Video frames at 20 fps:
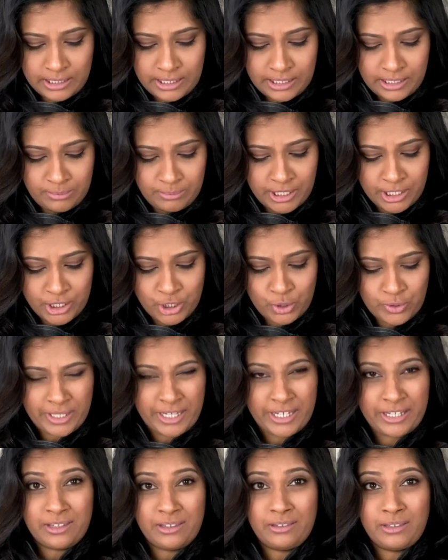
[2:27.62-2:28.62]
and make sure
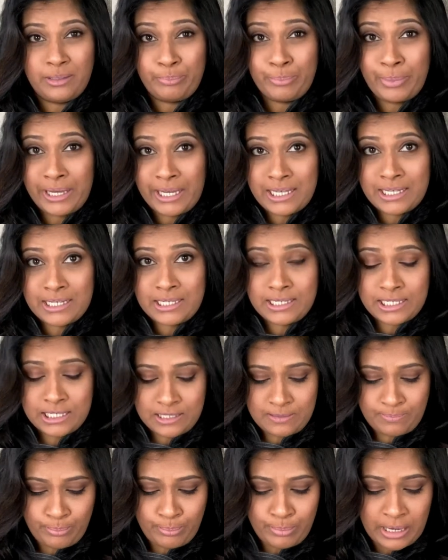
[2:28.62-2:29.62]
that the paste is
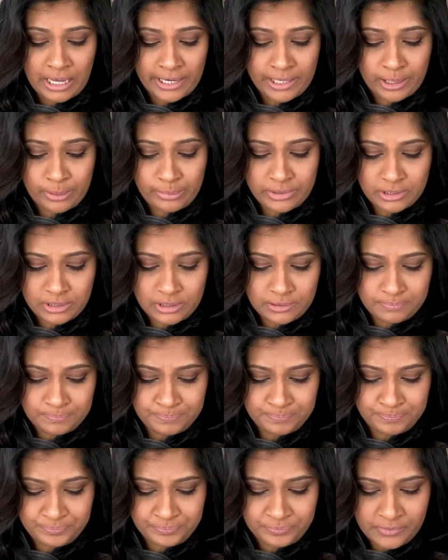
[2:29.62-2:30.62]
pliable,
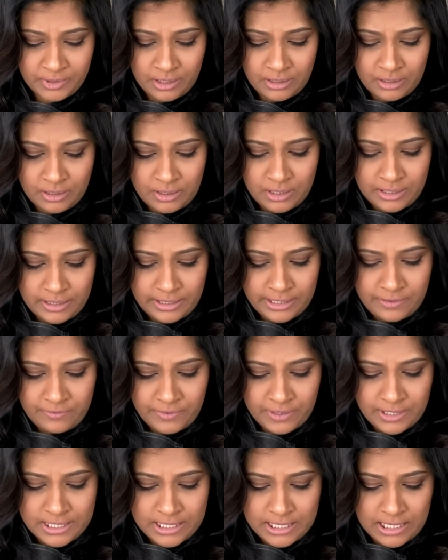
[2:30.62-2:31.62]
that
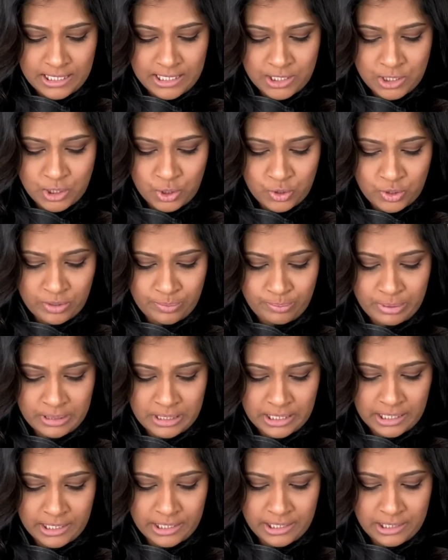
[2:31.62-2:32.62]
way it's easy to
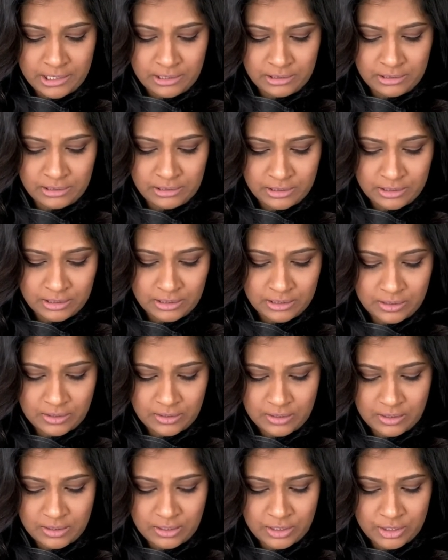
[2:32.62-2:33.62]
apply
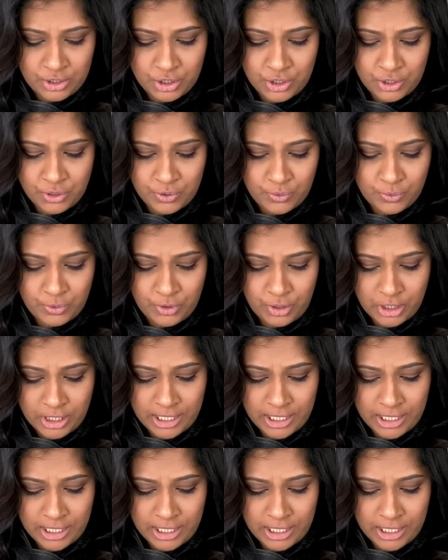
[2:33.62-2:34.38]
onto your